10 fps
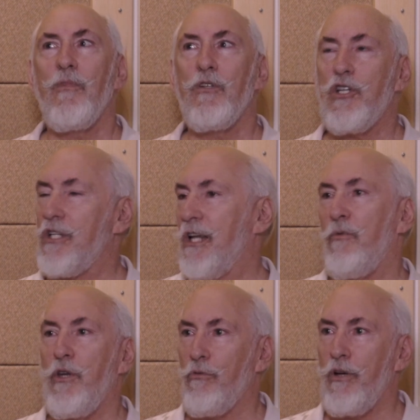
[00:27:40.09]
just like
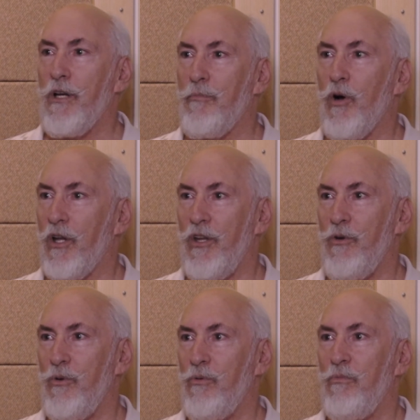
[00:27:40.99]
when you read a book,
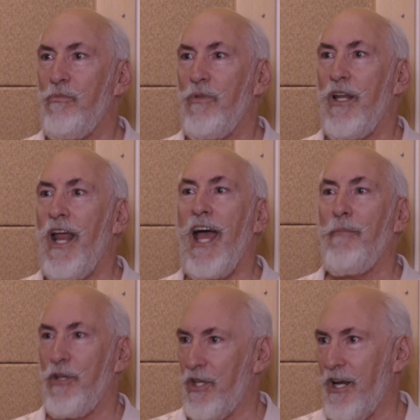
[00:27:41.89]
you
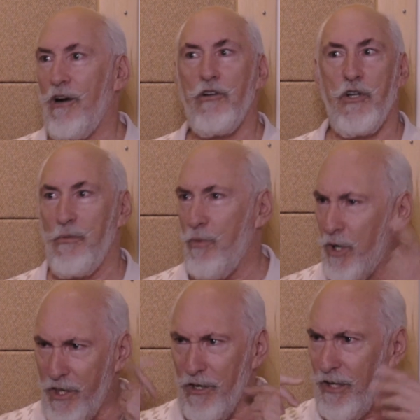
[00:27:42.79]
inhabit the characters of the
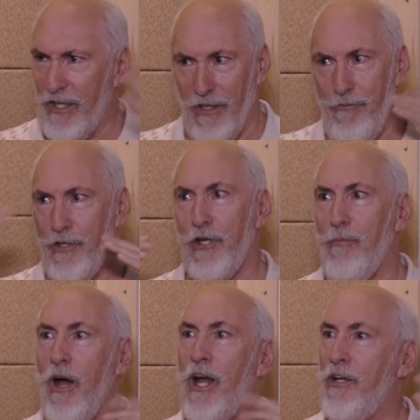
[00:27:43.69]
book and they live in your
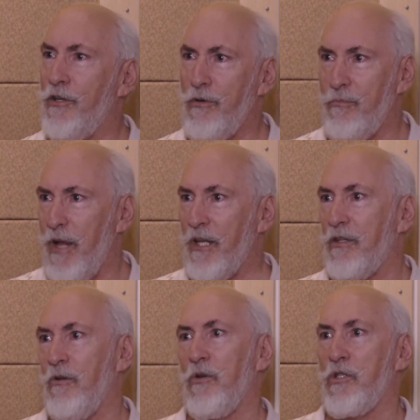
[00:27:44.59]
mind and you paint
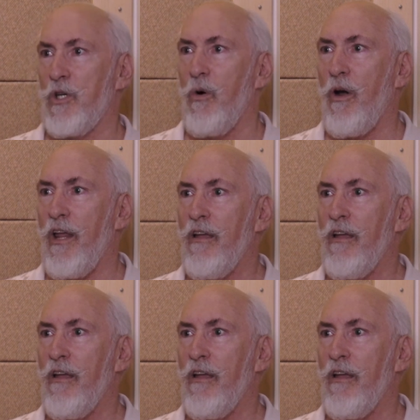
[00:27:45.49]
the whole story.